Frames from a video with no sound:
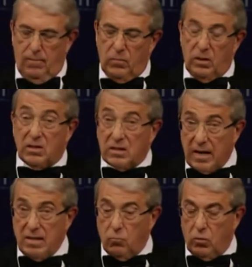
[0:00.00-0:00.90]
The
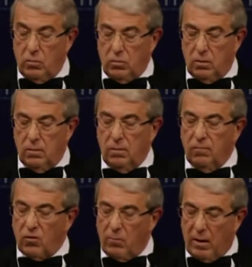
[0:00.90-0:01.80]
escape route
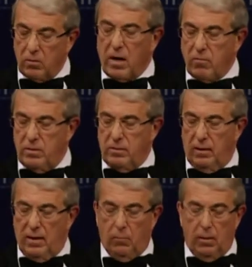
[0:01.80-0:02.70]
from our current
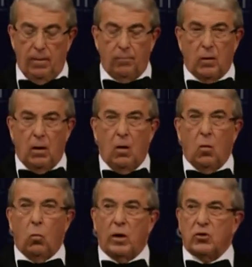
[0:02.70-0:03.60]
dilemma,
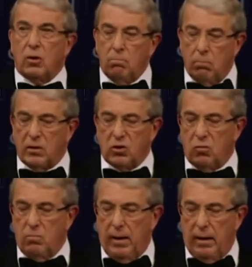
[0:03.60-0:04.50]
which must
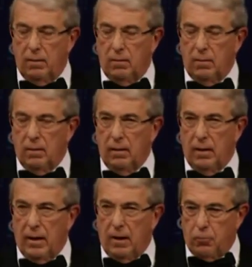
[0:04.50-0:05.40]
remain
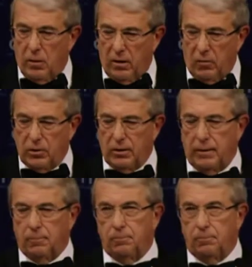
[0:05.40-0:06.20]
our priority.